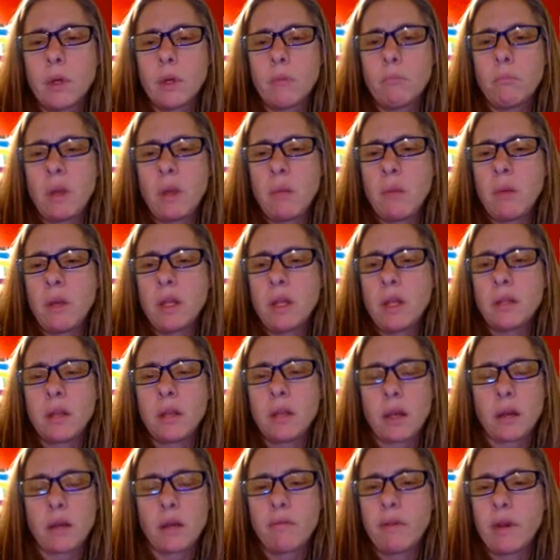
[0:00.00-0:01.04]
maybe the
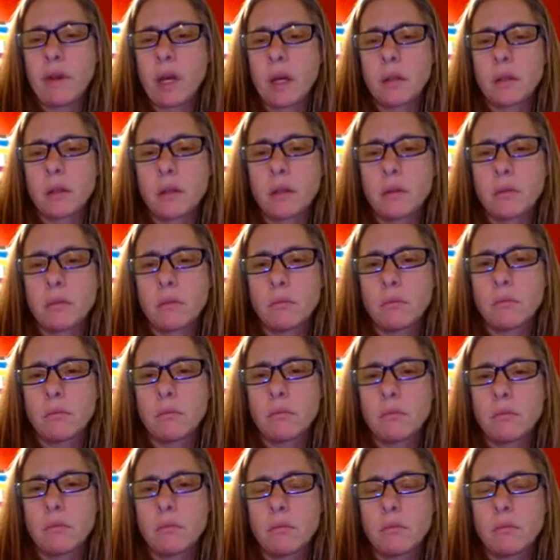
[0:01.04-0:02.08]
second fact,
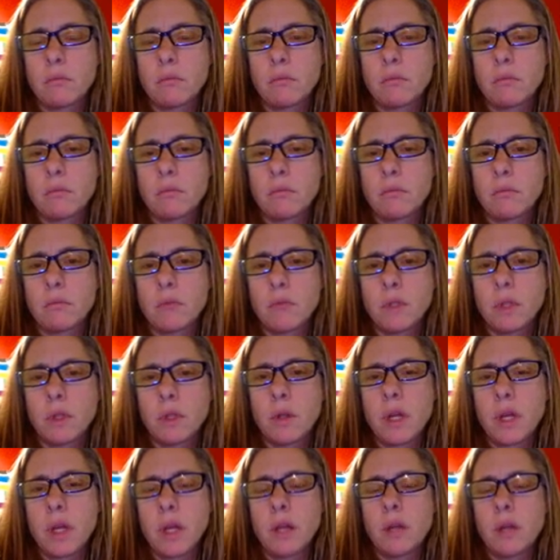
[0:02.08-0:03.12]
so
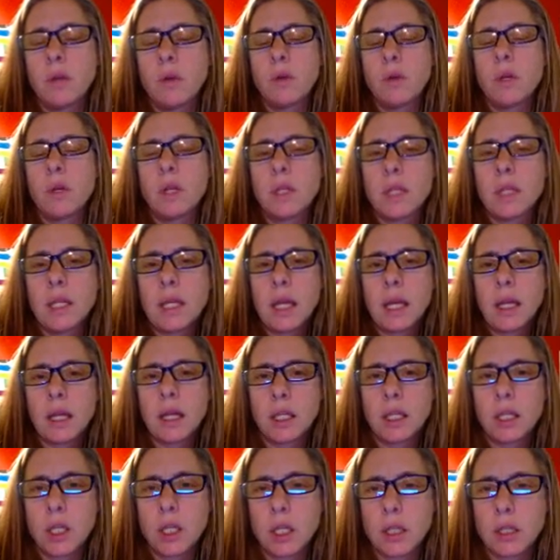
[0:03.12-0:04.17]
that you can get the
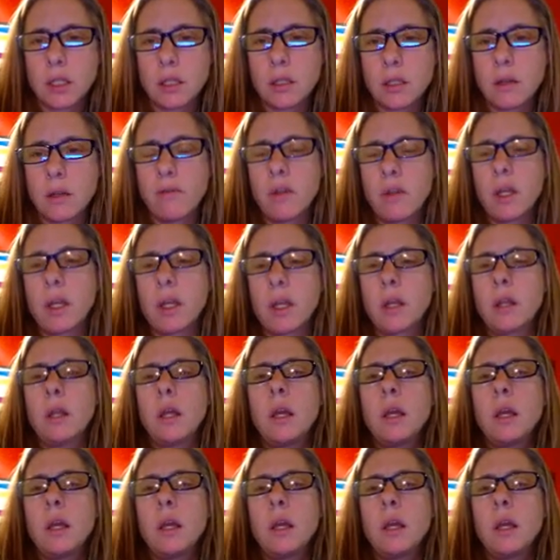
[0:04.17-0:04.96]
gist of they